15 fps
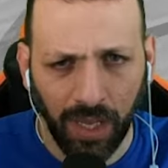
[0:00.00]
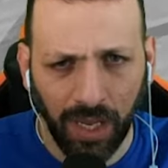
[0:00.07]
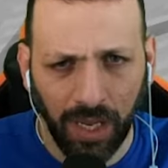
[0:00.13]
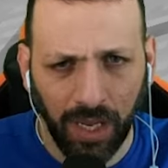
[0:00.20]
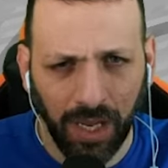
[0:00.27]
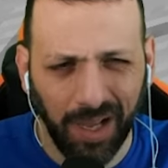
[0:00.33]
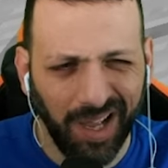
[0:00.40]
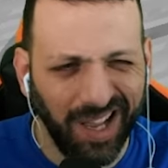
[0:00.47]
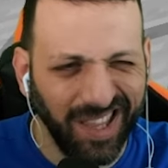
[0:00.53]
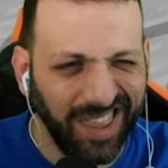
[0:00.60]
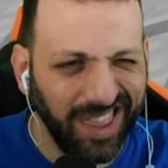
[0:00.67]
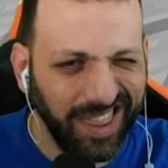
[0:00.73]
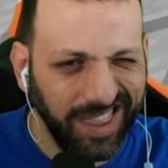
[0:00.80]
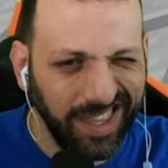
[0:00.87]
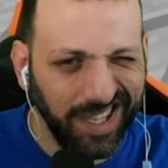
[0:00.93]
I
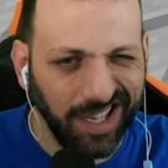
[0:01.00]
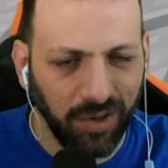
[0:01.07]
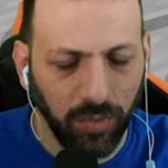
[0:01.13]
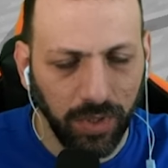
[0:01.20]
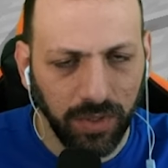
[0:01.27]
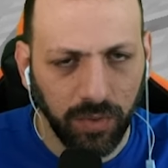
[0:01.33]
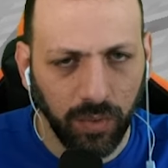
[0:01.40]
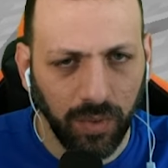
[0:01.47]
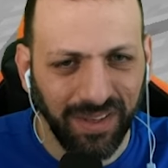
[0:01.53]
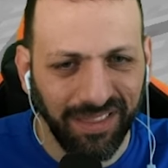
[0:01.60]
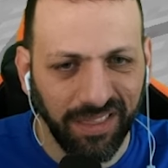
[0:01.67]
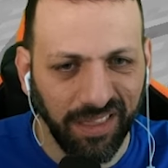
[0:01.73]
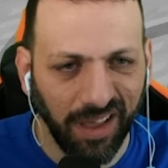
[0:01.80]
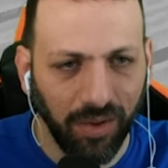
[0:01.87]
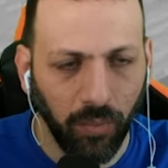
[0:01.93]
think I will do it
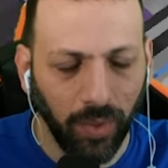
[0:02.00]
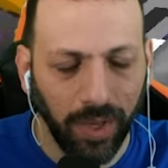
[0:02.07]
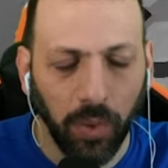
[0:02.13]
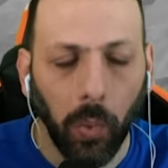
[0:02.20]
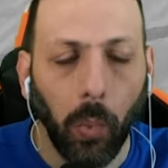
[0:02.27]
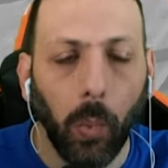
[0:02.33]
that way.